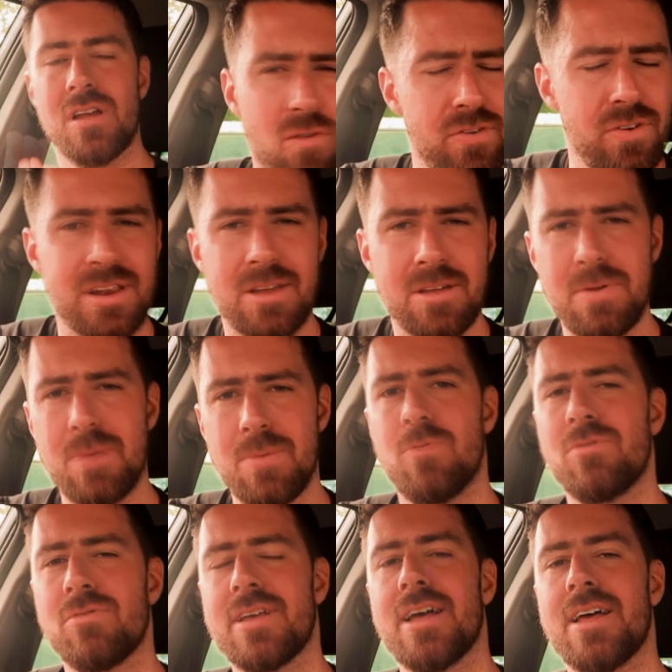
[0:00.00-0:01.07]
obviously
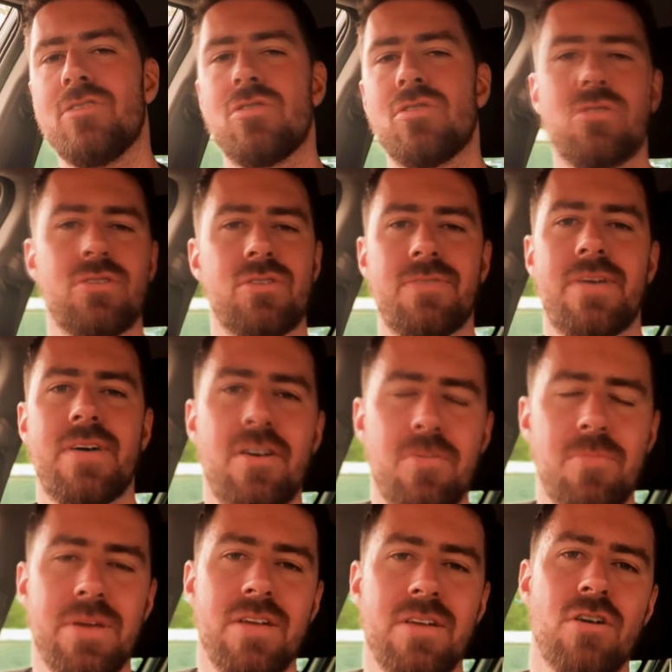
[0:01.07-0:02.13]
people will tell you, just go to
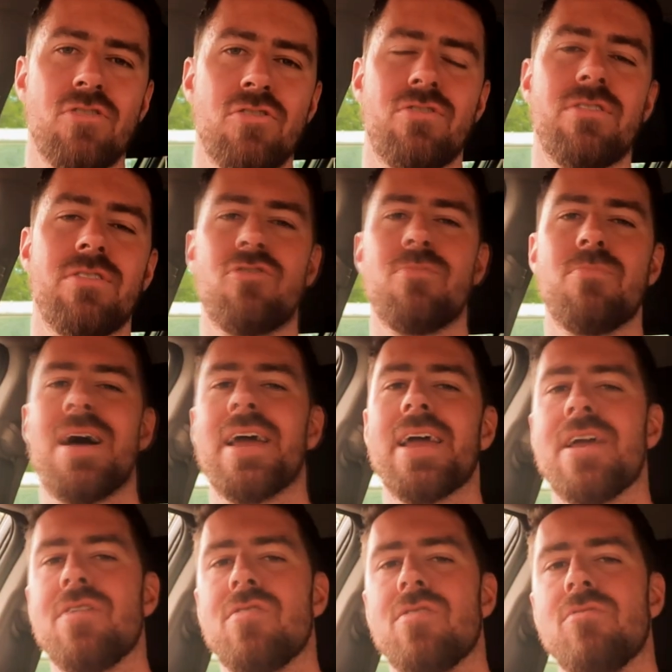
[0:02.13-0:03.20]
therapy, you've got
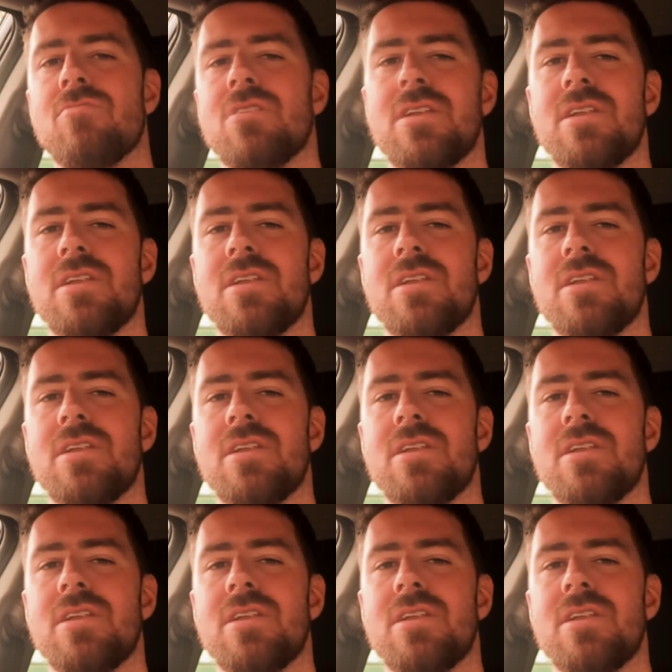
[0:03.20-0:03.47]
traumatic issues,